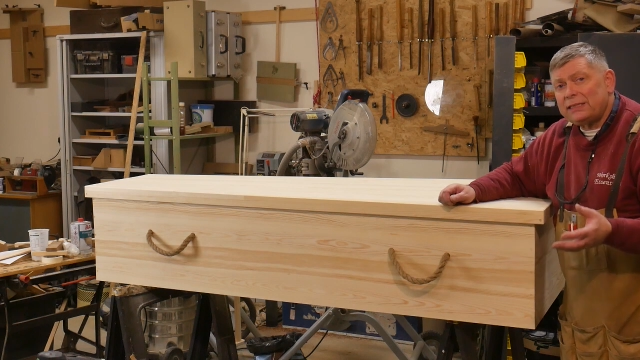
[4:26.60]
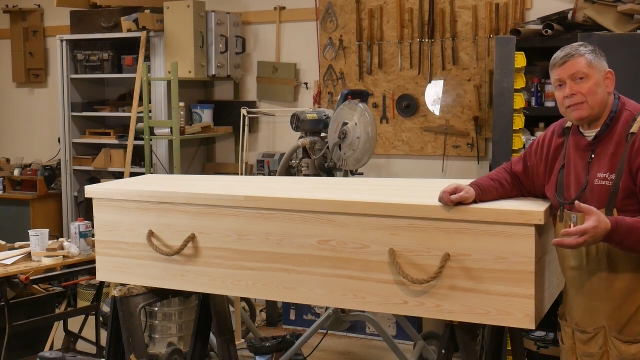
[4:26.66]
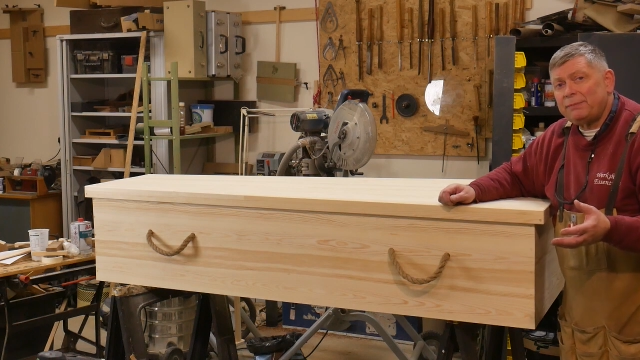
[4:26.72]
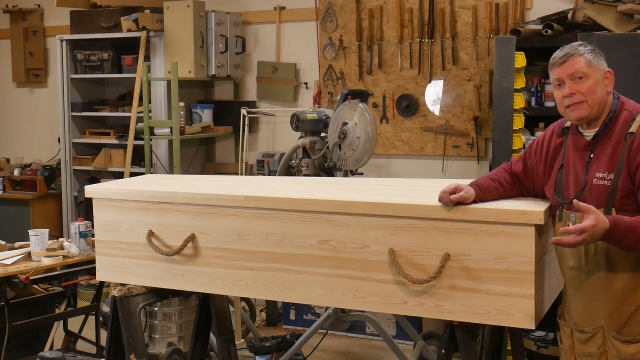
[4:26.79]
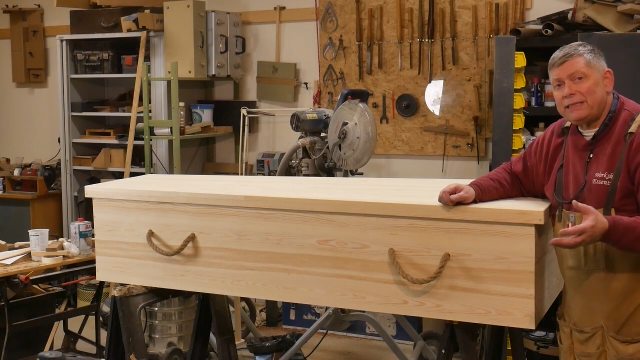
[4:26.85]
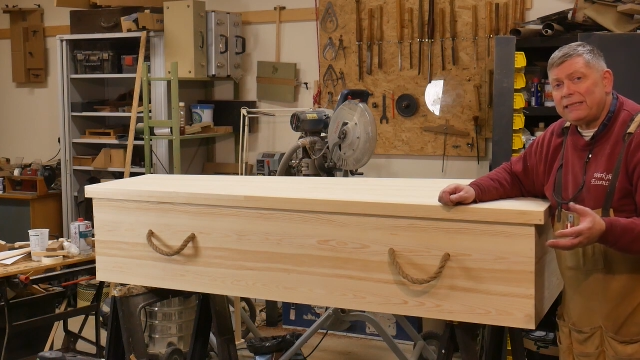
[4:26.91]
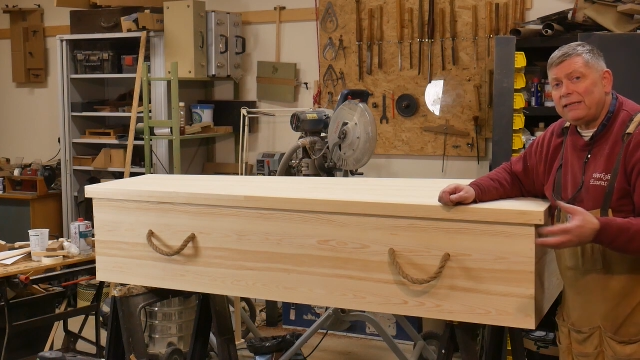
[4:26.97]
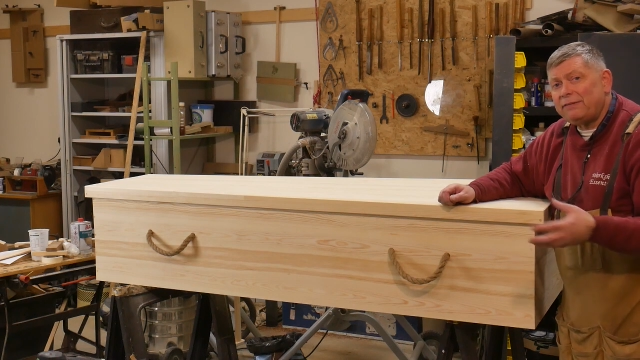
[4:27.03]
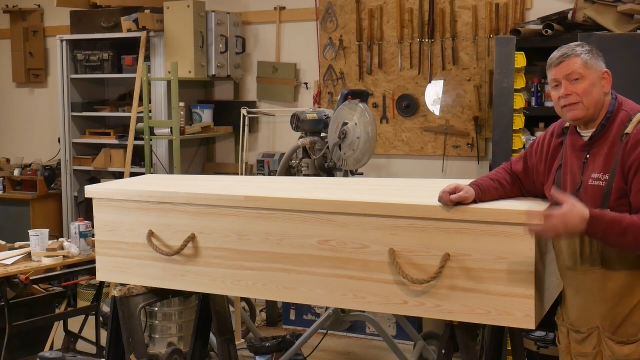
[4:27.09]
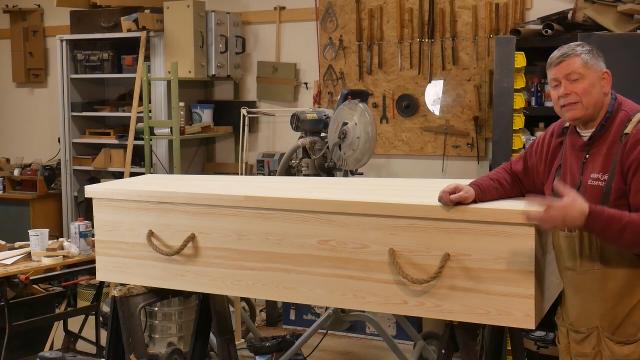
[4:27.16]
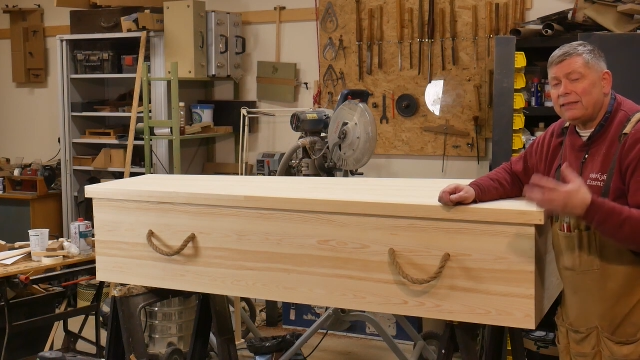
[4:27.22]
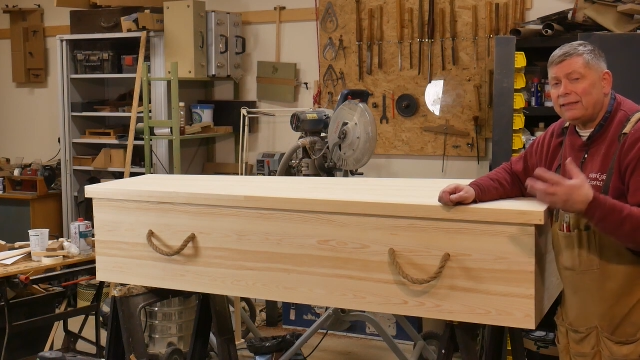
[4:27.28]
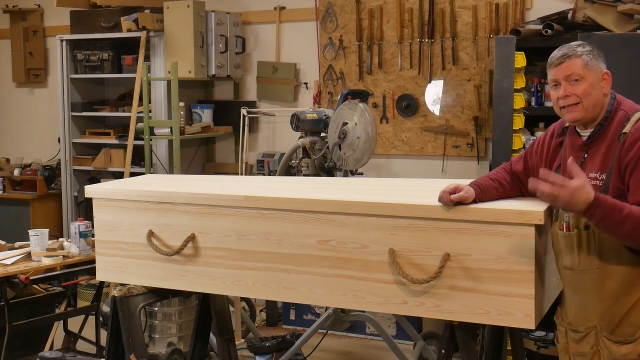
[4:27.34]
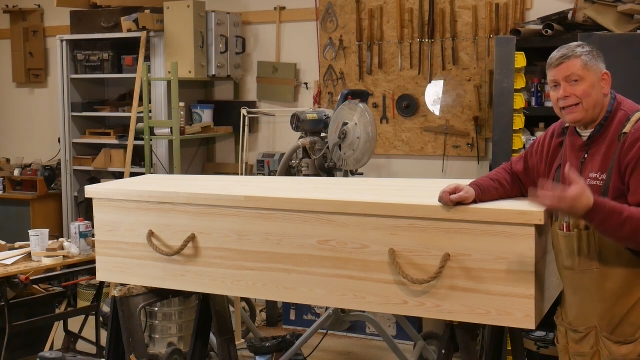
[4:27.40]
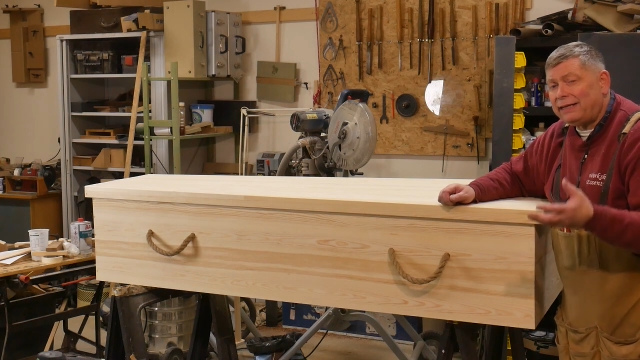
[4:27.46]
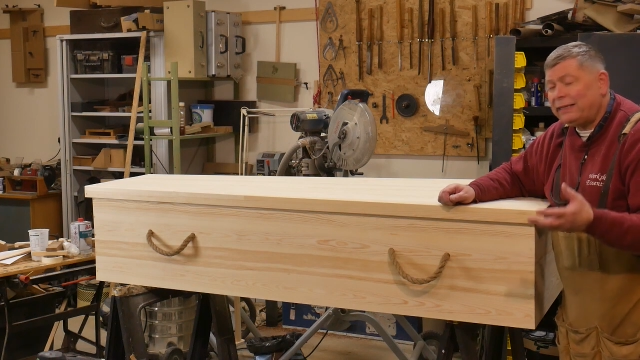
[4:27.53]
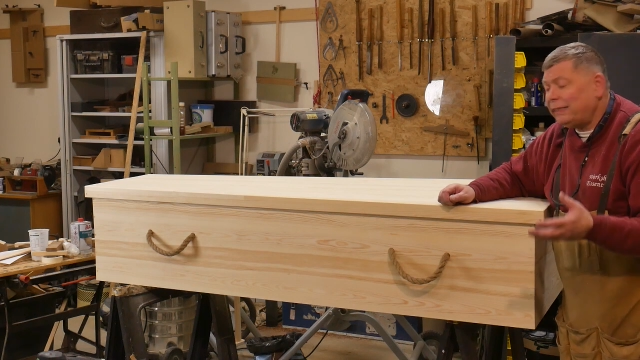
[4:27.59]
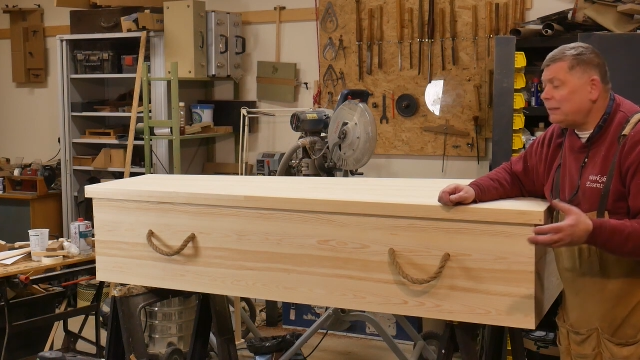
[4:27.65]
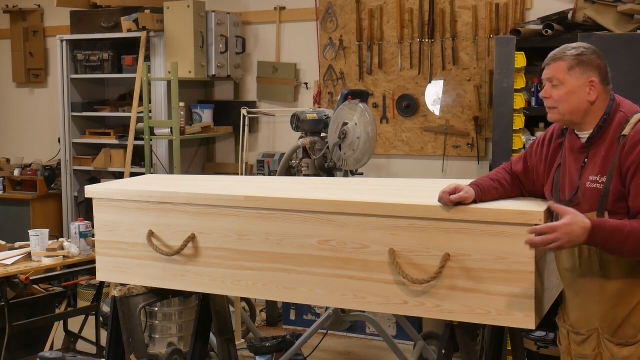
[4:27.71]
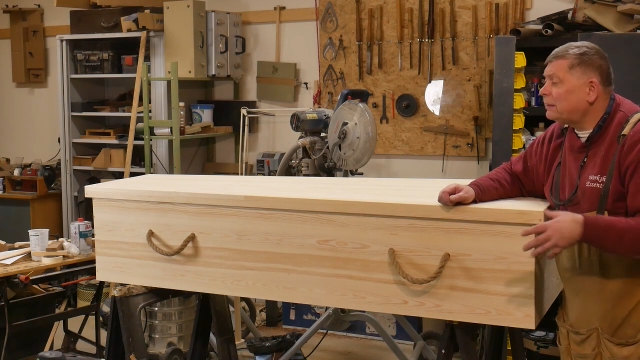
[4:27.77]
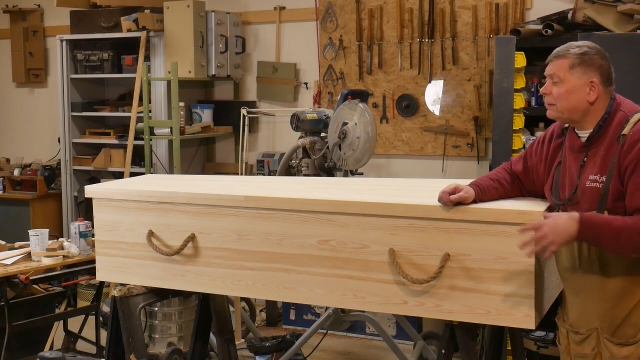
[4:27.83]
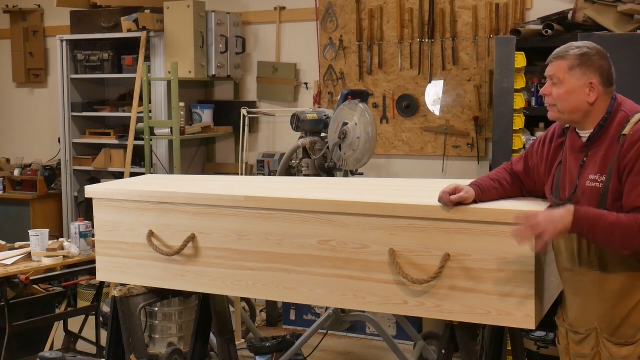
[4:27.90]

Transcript: it to be delivered lined,